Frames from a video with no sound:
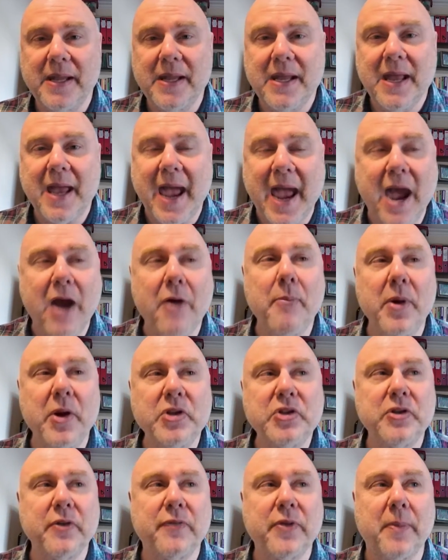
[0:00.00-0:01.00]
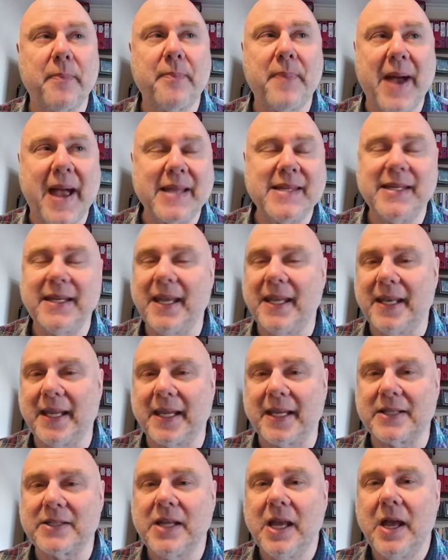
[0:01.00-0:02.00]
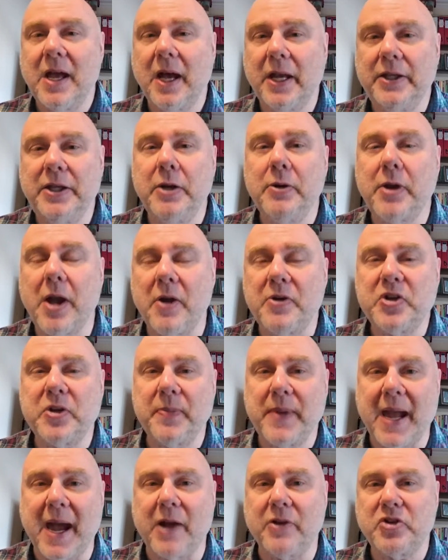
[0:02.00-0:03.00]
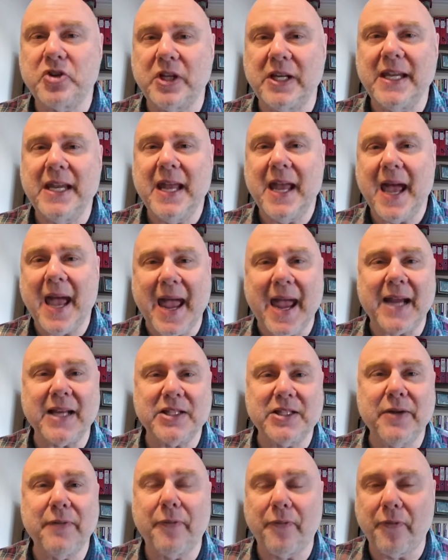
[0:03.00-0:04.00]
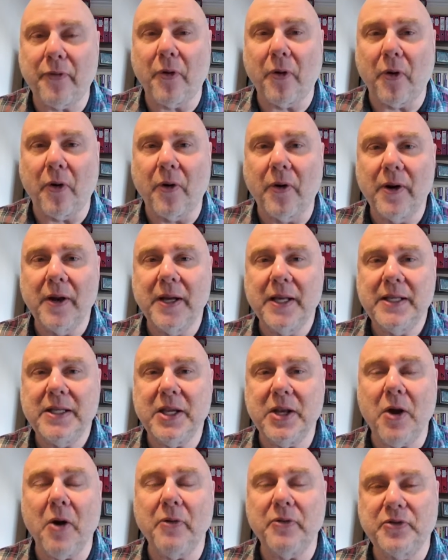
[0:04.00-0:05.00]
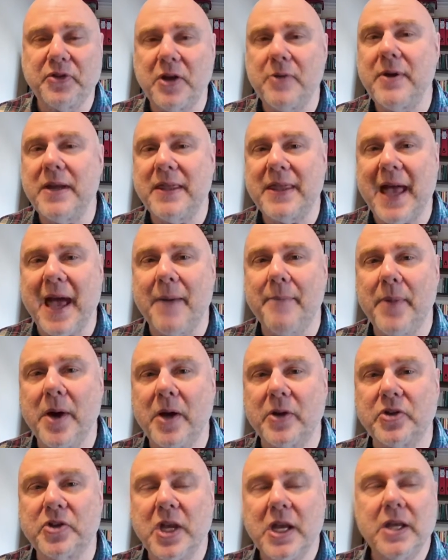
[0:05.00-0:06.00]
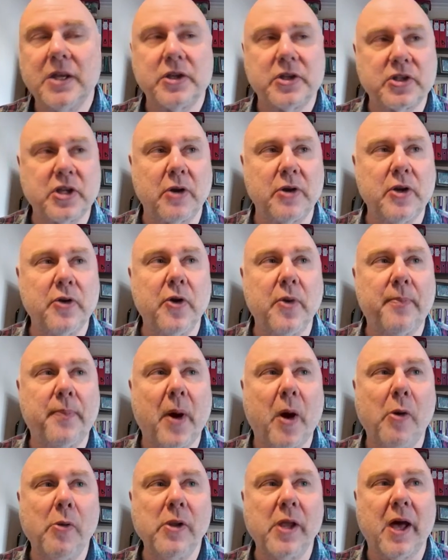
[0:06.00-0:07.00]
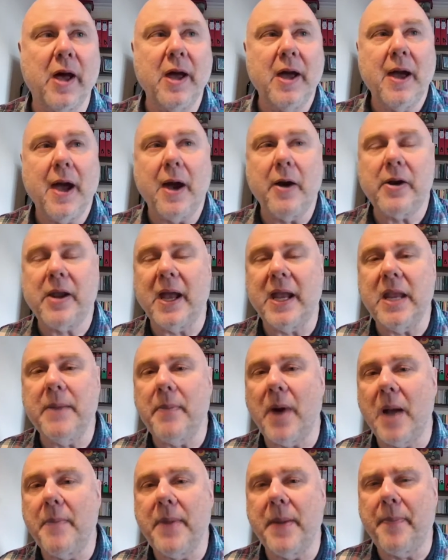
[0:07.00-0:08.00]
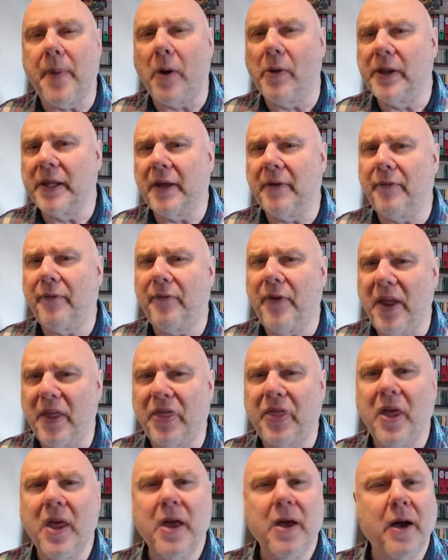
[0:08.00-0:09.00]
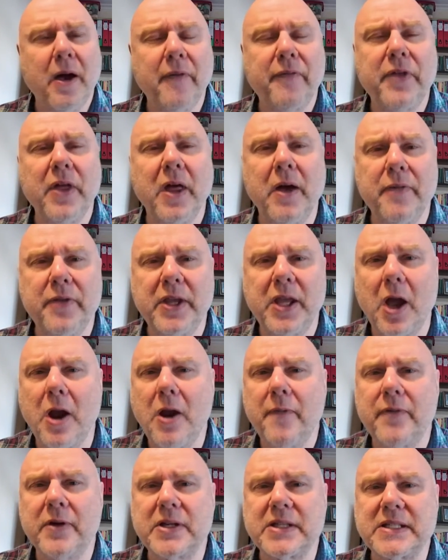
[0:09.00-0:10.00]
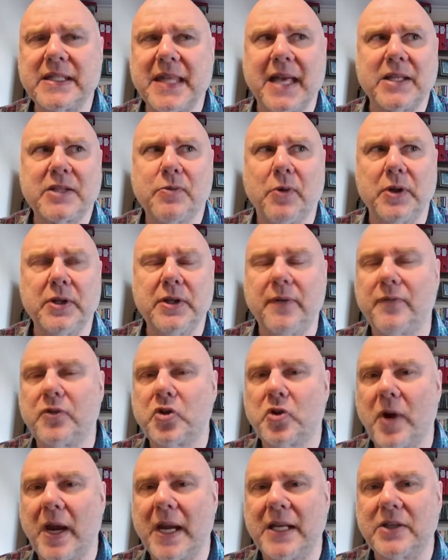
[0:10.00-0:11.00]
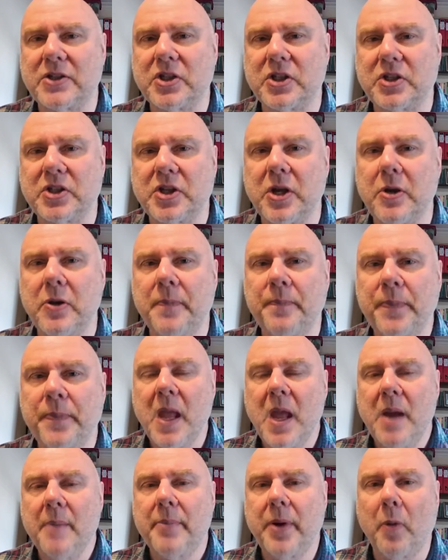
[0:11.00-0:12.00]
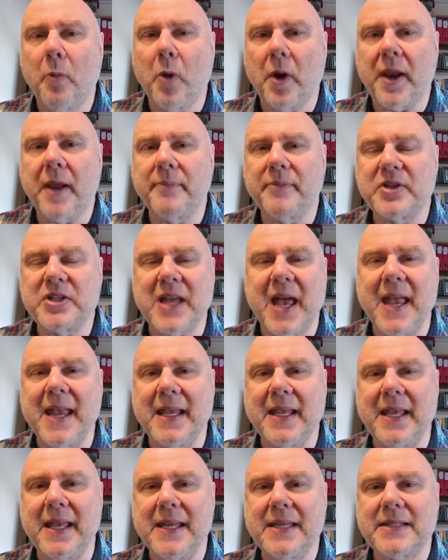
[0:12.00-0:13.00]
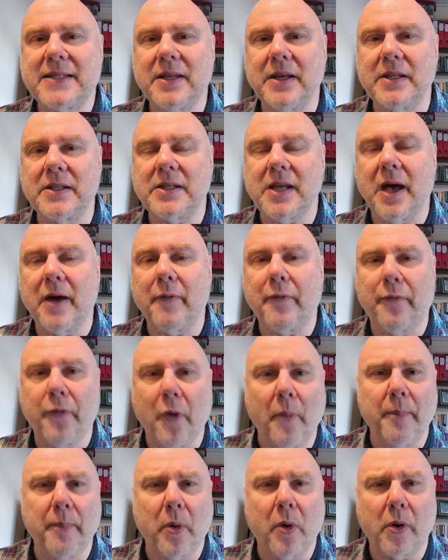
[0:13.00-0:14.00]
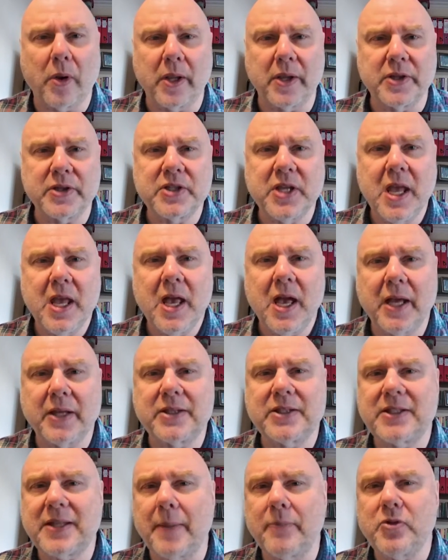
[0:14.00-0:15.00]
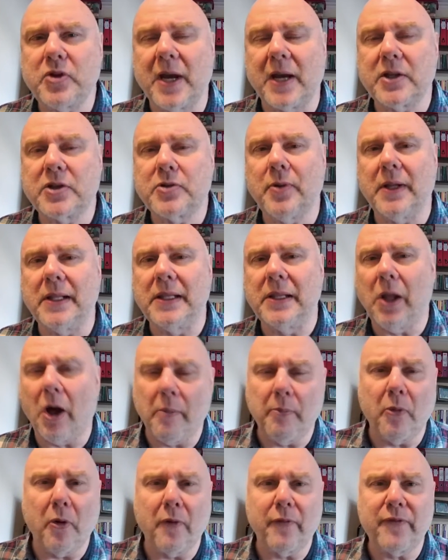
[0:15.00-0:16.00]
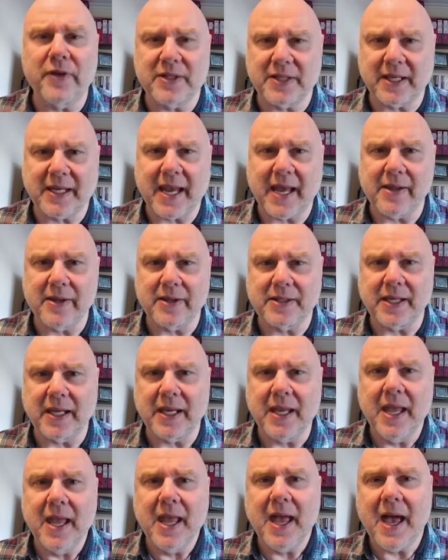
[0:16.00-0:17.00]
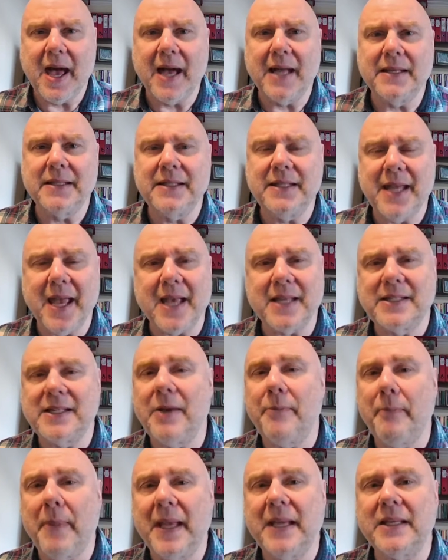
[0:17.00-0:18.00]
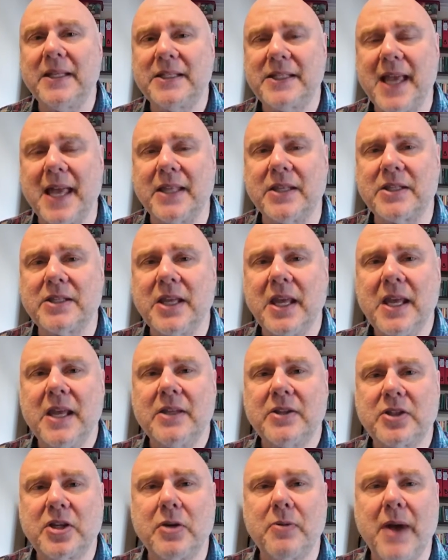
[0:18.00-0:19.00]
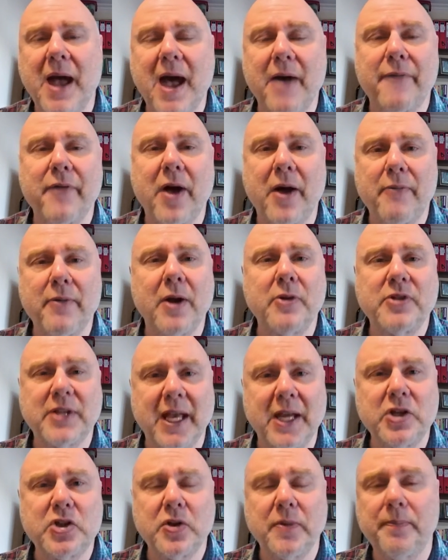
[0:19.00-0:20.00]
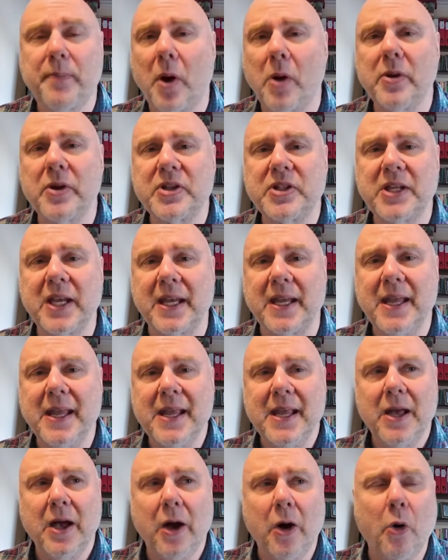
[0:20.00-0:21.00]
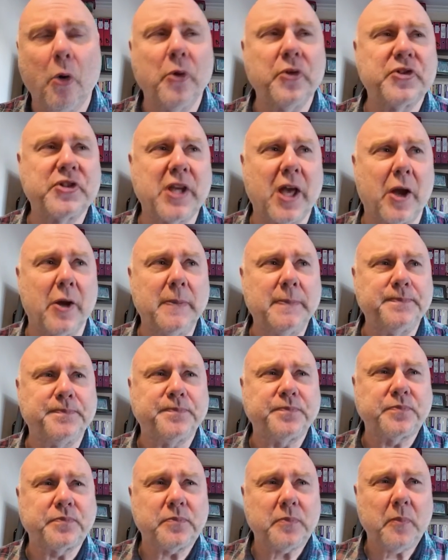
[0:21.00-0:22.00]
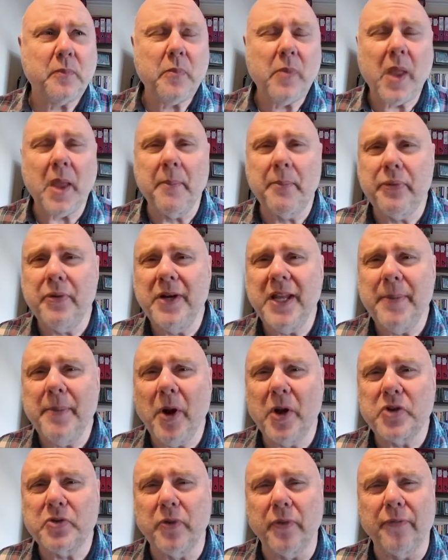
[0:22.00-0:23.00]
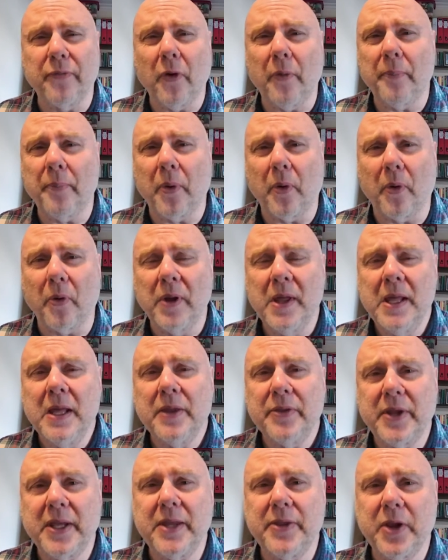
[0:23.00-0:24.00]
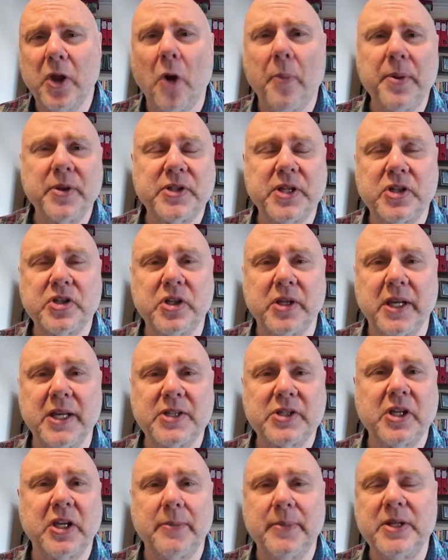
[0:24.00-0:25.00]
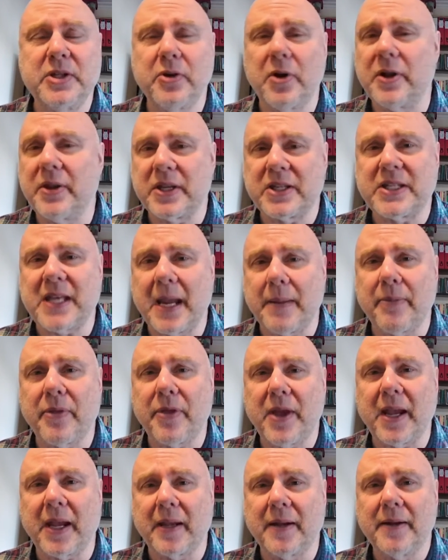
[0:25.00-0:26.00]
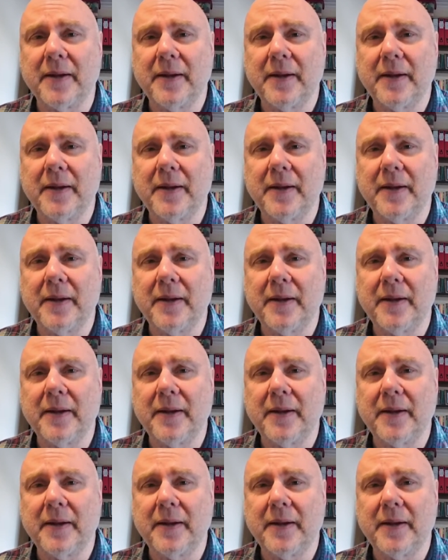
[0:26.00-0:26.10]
How much of the batting innings are you going to be actually active for? You're not doing that much. So you're a bowler. Okay, you might be bowling a fifth of the overs. That's what you've trained to do. But what I'm saying is that footballers are subject to a lot more physicality. And yes, it makes sense to have a rotation policy. Also, pretty much with football, the opposition is going to be doing the same thing.